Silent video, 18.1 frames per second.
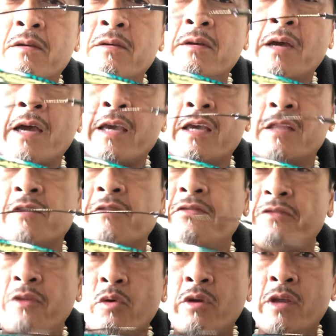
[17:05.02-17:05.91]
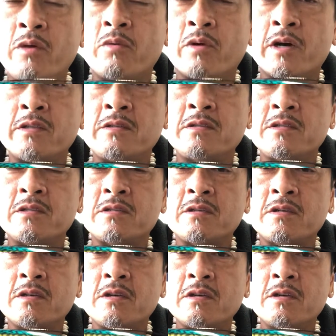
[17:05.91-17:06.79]
I get the floating ones,
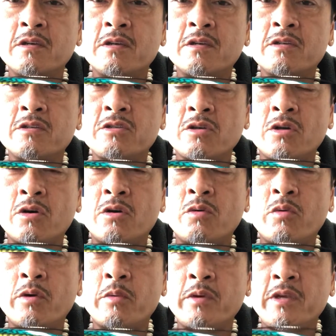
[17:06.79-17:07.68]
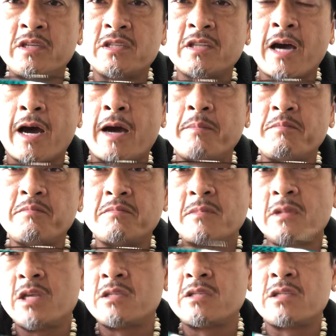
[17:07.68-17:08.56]
so when we stop,
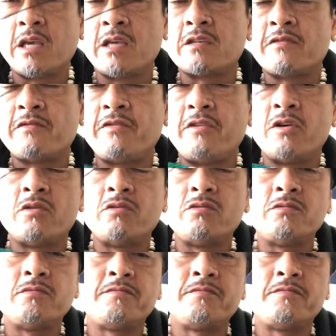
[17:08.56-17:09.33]
it stays afloat.